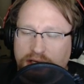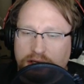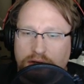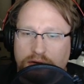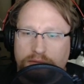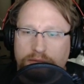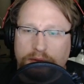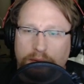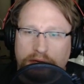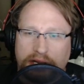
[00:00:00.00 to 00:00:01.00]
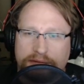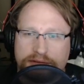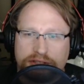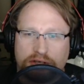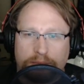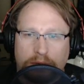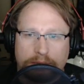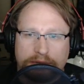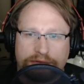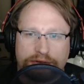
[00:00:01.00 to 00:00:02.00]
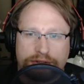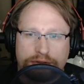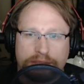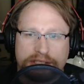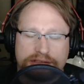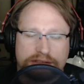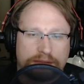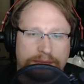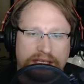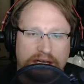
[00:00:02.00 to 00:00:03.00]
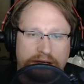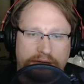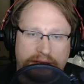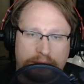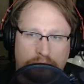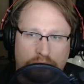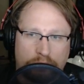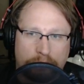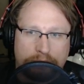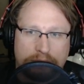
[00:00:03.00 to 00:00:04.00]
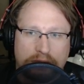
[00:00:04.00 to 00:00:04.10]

So we won't have a show probably for 2 weeks till the beginning of April.